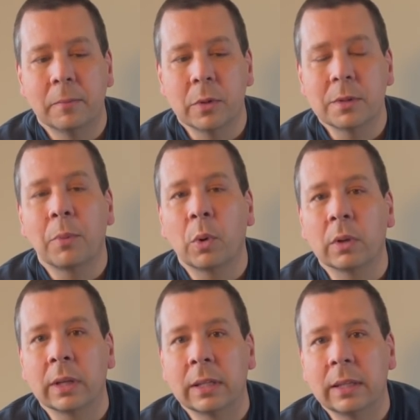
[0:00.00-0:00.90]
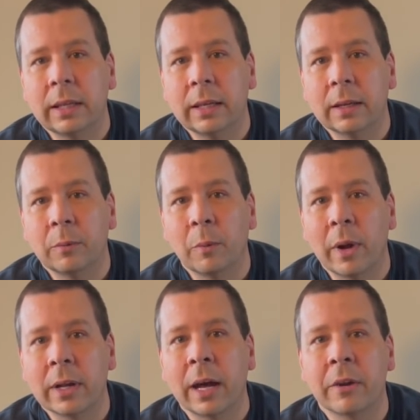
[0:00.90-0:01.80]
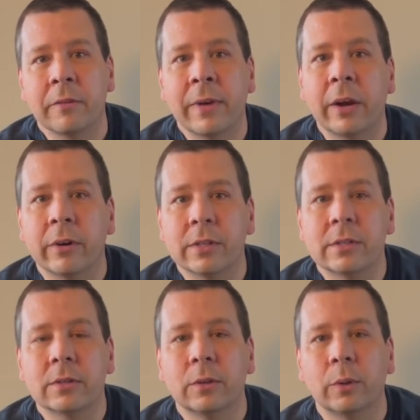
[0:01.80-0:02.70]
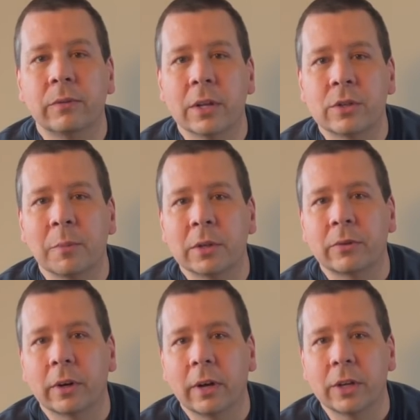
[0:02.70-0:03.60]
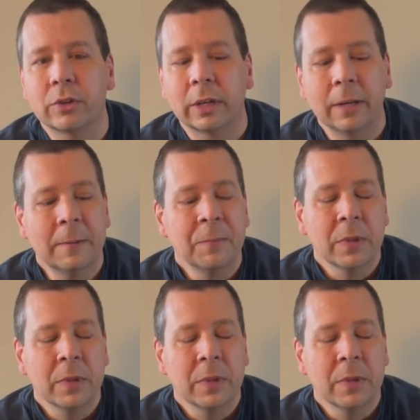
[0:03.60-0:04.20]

most importantly, we wanted to honor the veterans who have done so much for our country.